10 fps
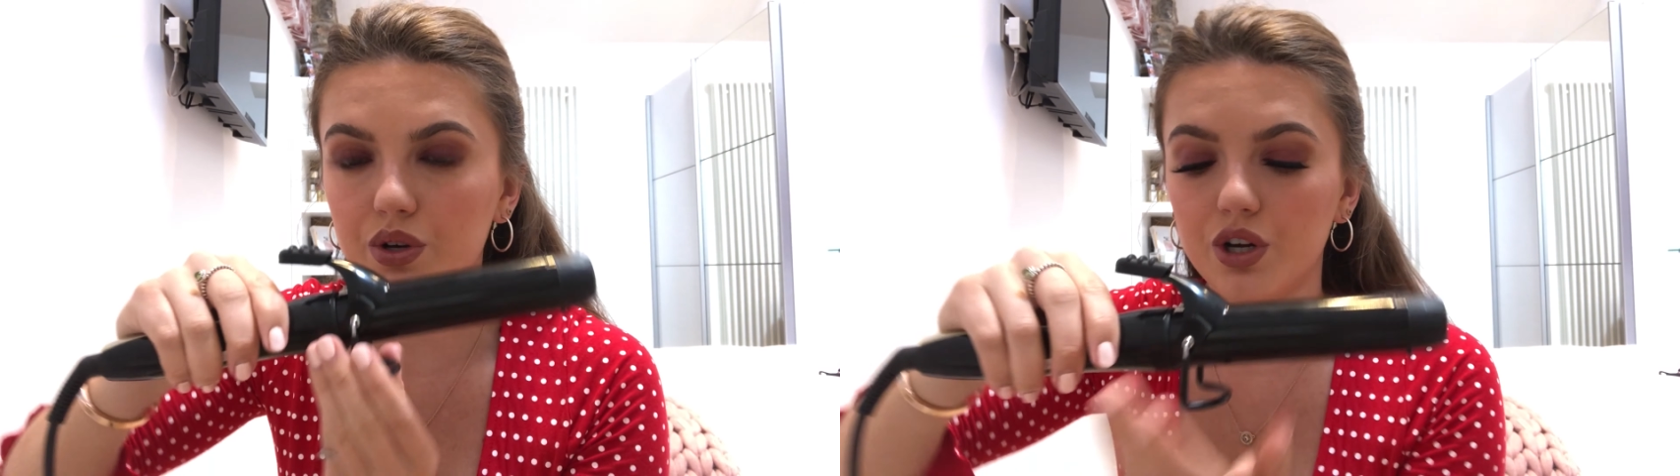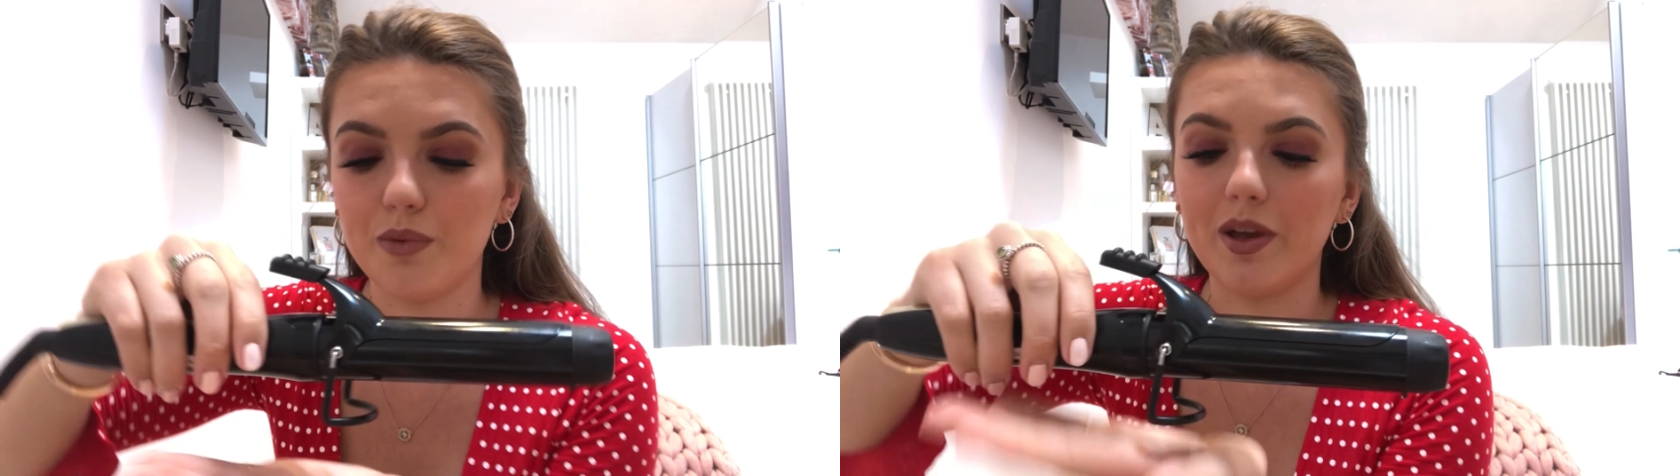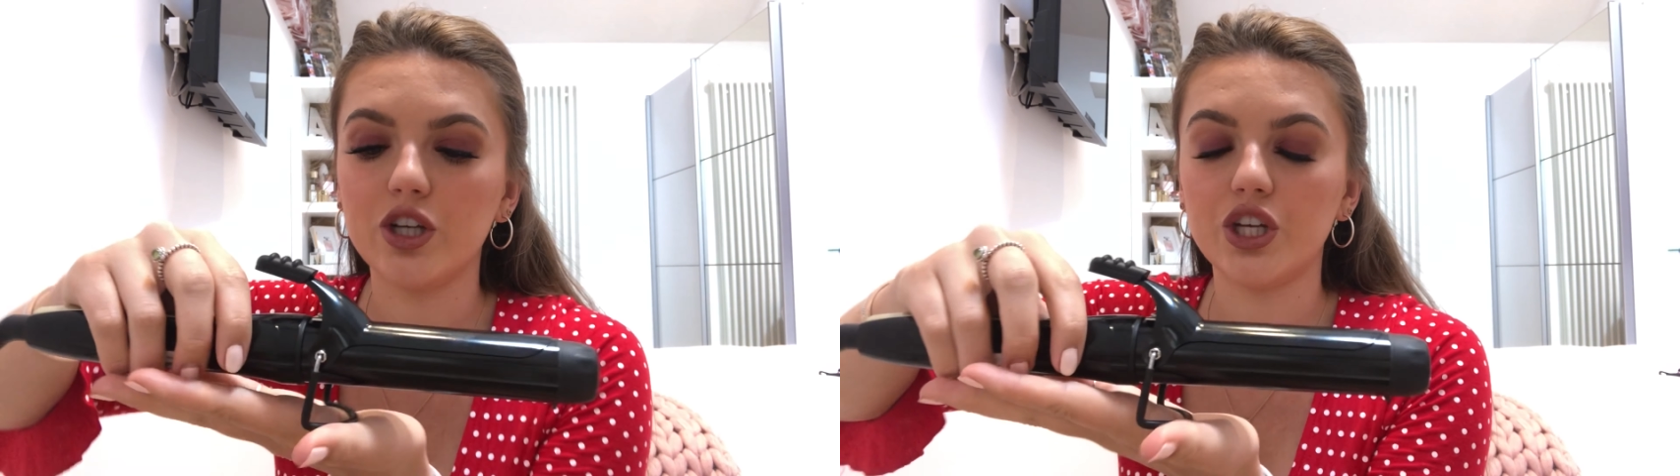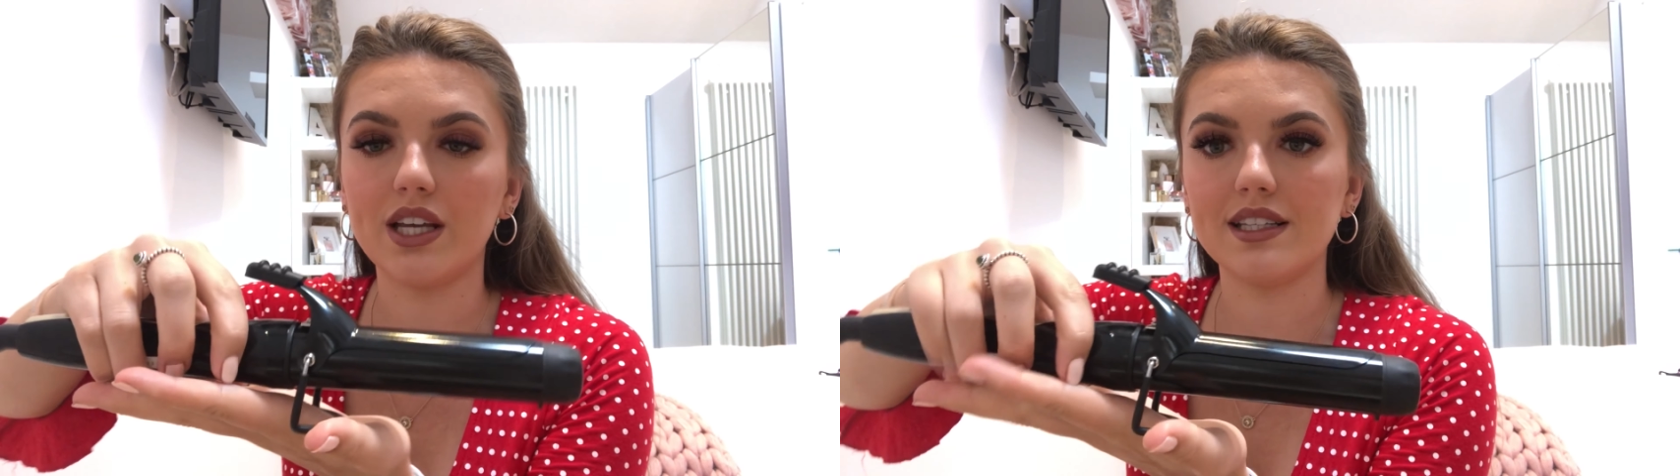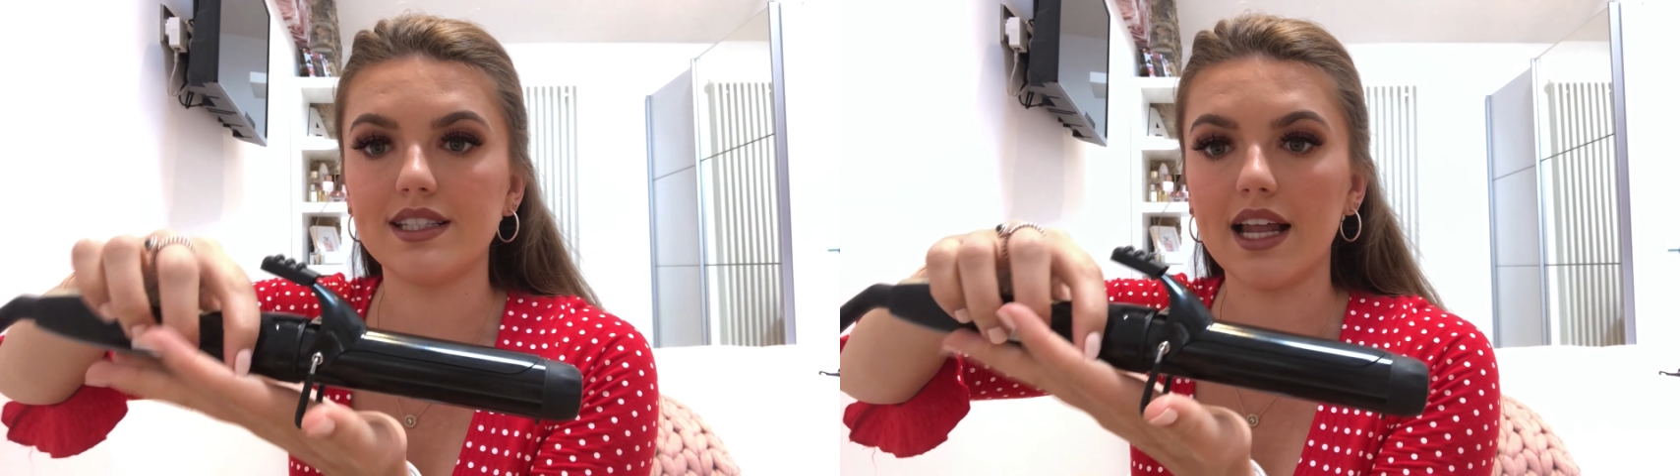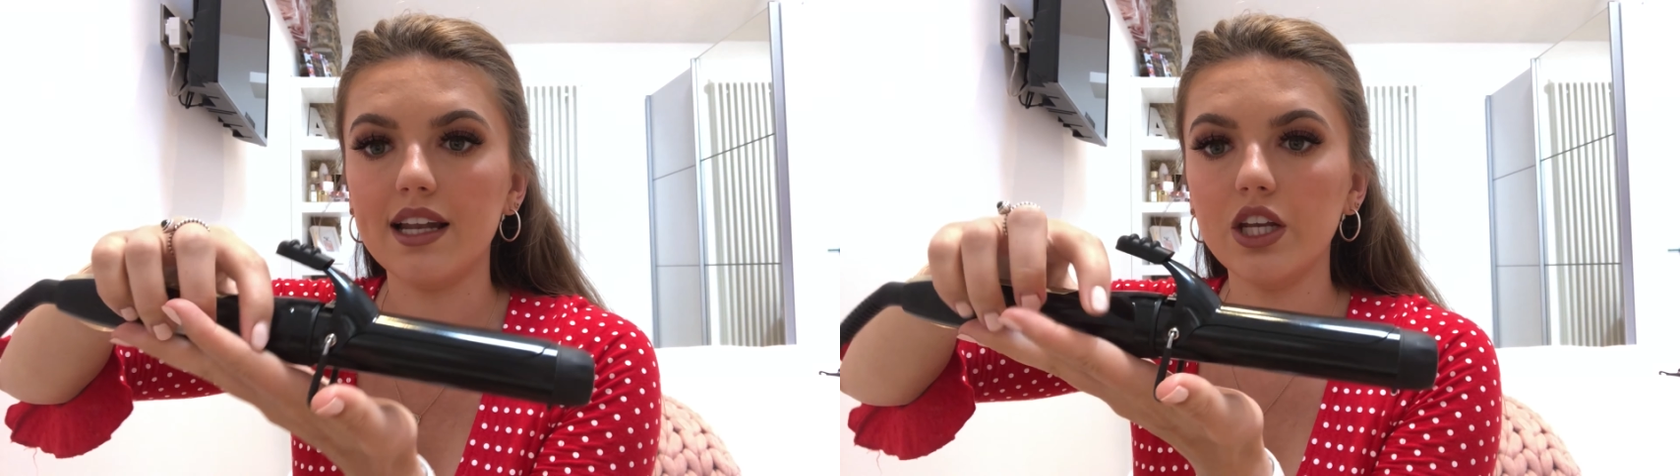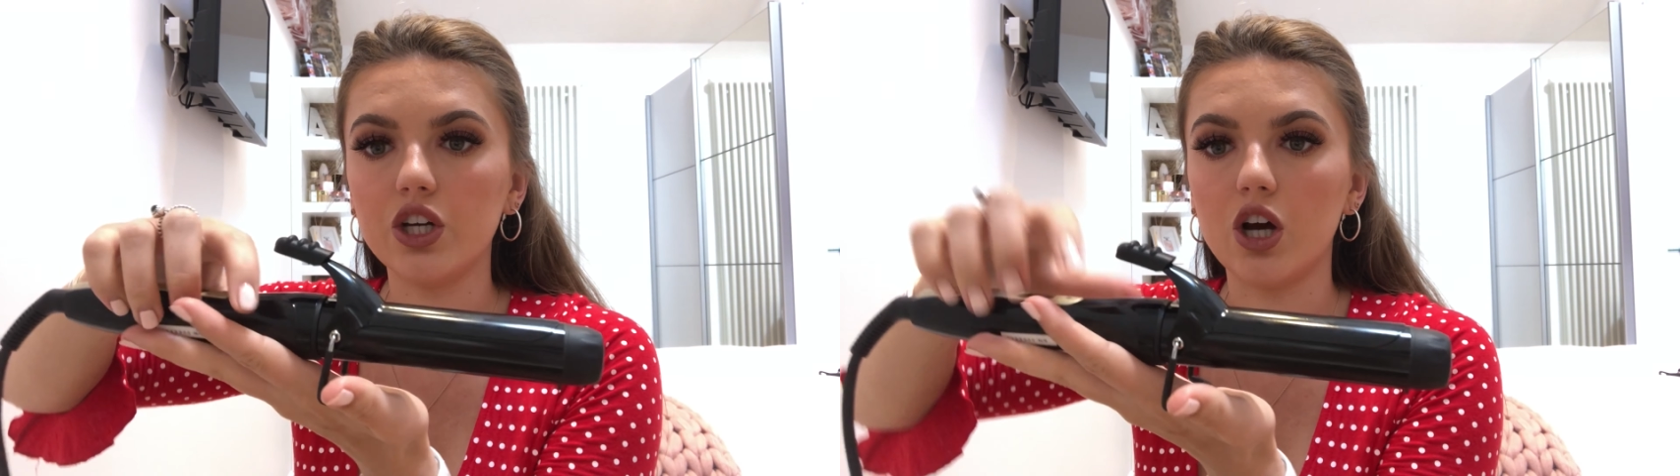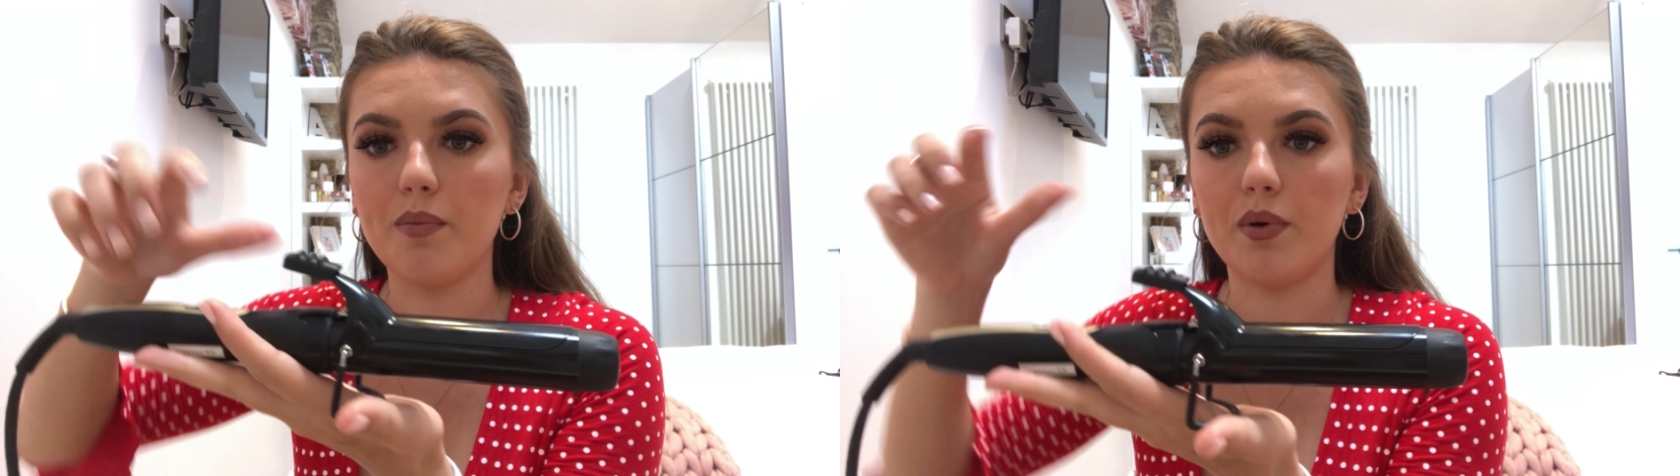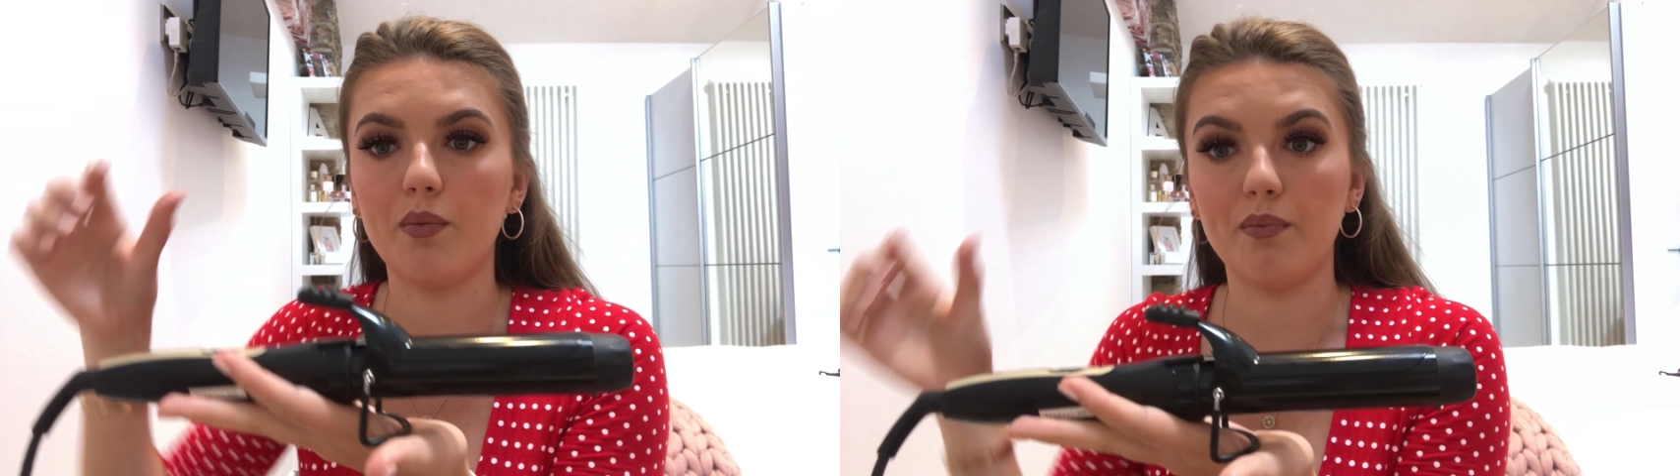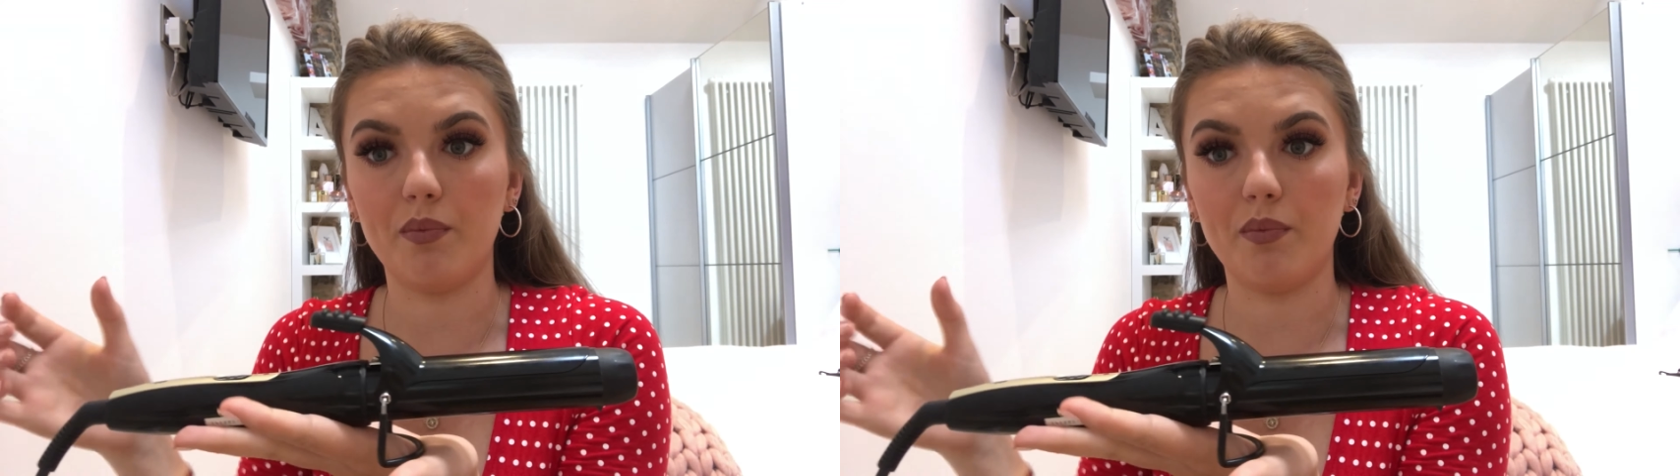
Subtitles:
good because you can stand it up